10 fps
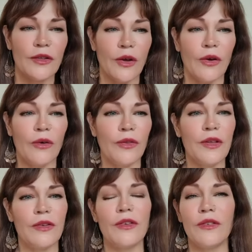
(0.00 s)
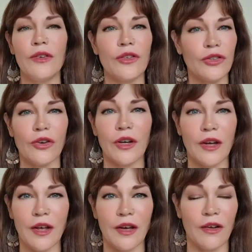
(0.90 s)
So this is your
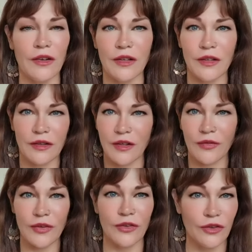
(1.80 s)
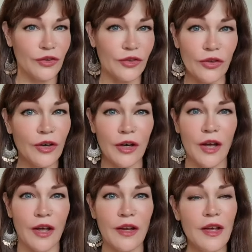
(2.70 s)
shortcut. All of this stuff is your
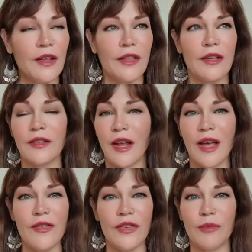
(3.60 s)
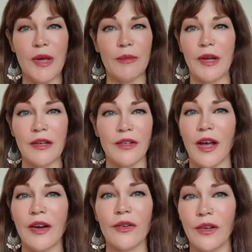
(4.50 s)
shortcut. Things that I've spent my
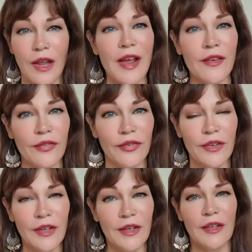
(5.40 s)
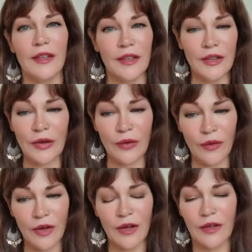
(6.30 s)
entire life, you
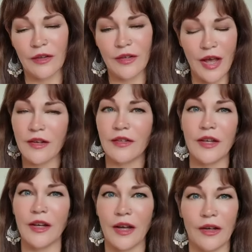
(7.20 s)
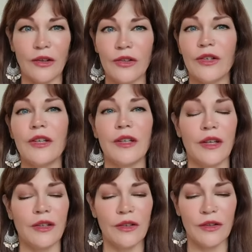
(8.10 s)
know, testing and learning
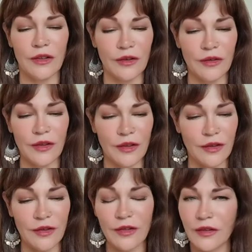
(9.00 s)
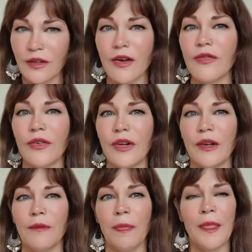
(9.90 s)
and, and, and
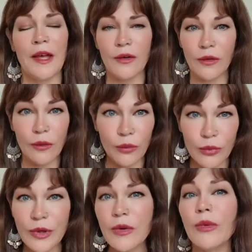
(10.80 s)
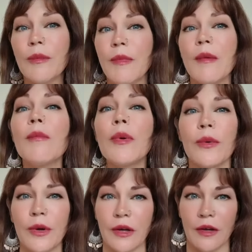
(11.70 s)
discovering and
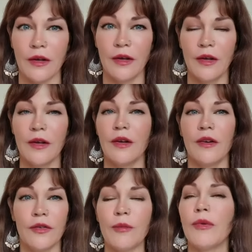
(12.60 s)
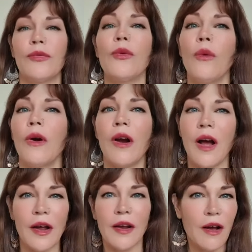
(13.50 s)
re-remembering from before
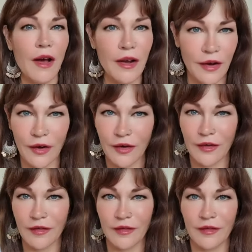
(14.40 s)
I got here.